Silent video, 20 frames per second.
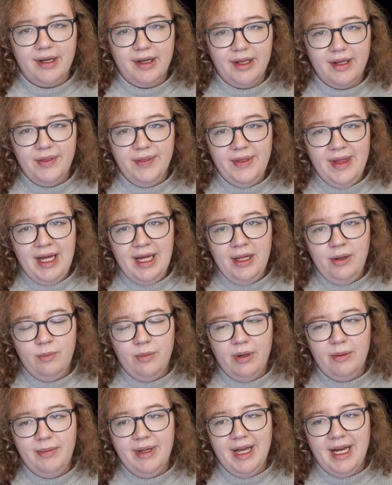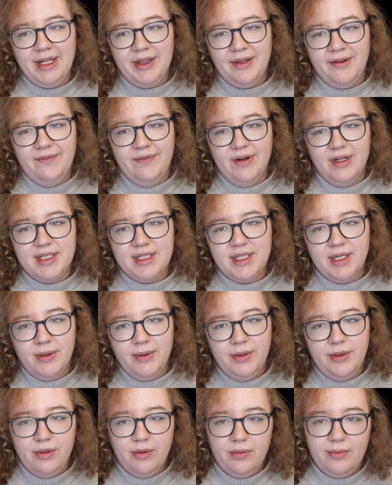Then when we add the first
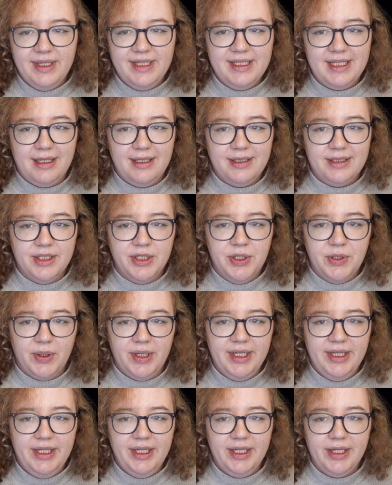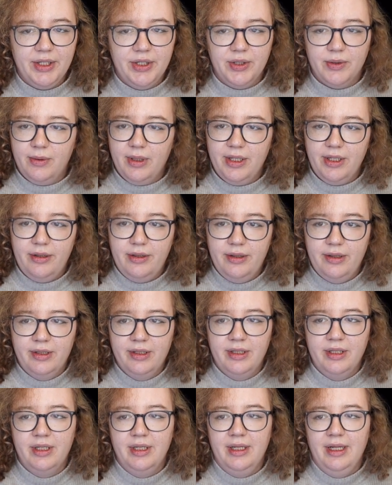node, we tell it to join the initial one.
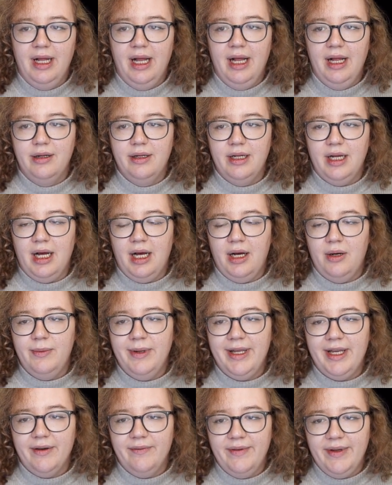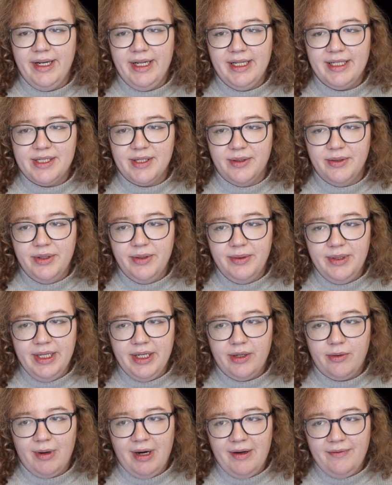We give it its own
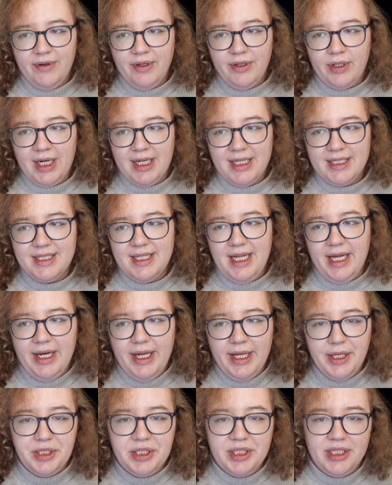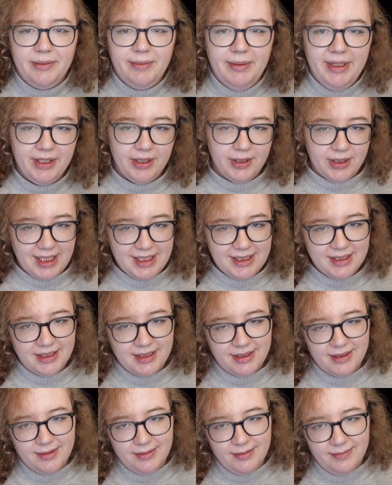unique Raft address and HTTP
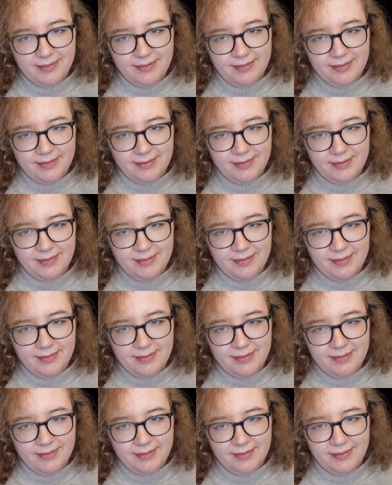address.